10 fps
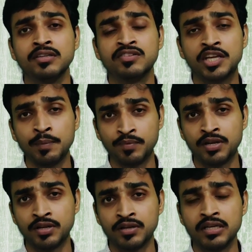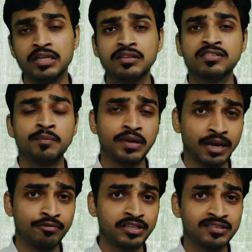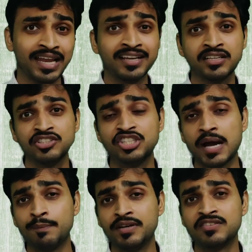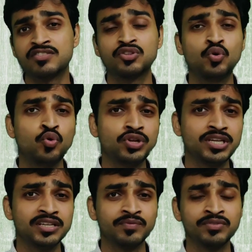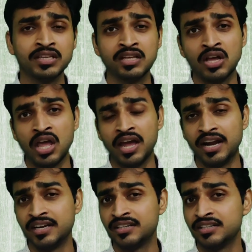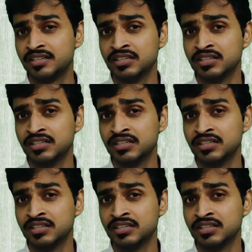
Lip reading: script in some languages like Japanese, Korean and